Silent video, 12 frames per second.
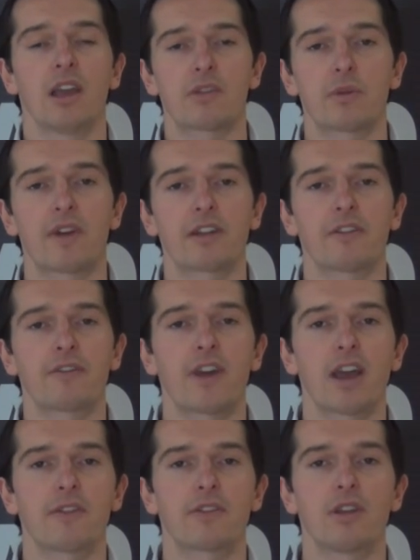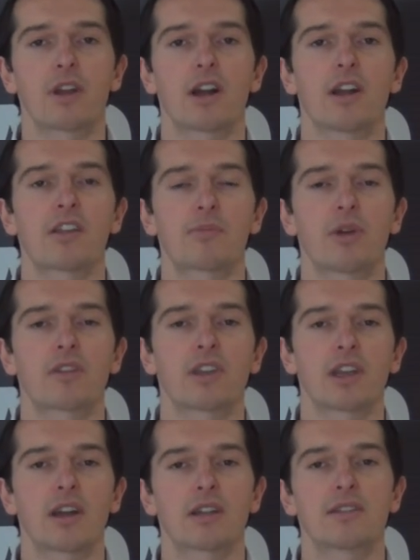so we've had a fair few clients
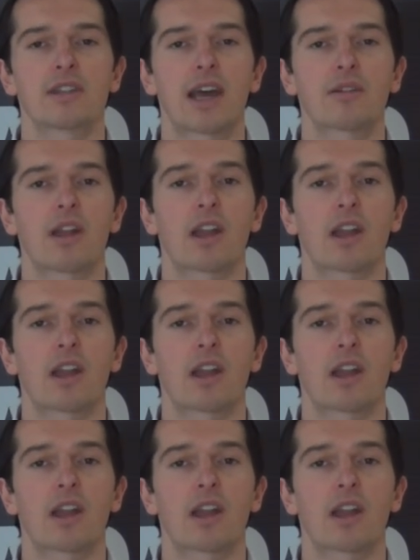putting United down